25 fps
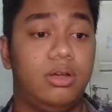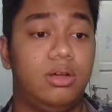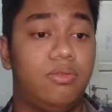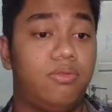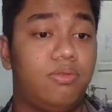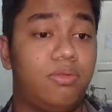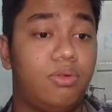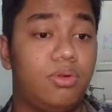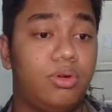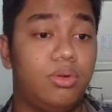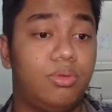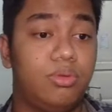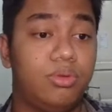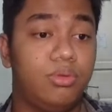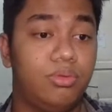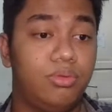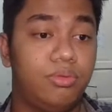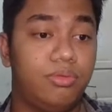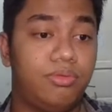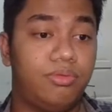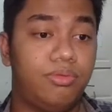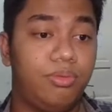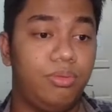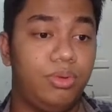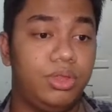for
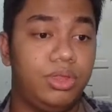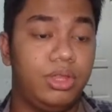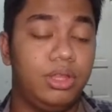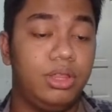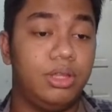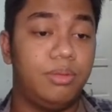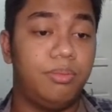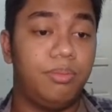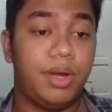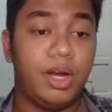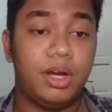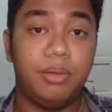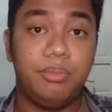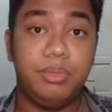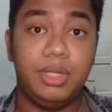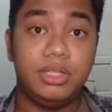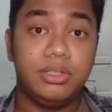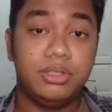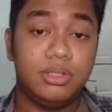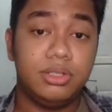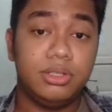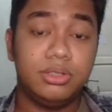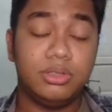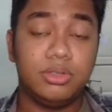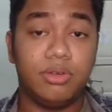within the
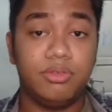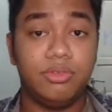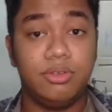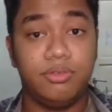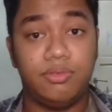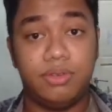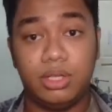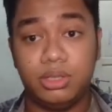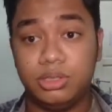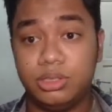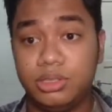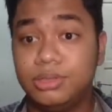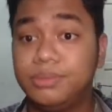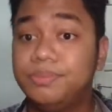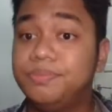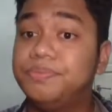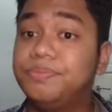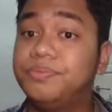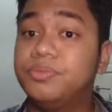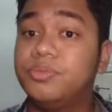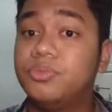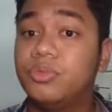parameters of the function.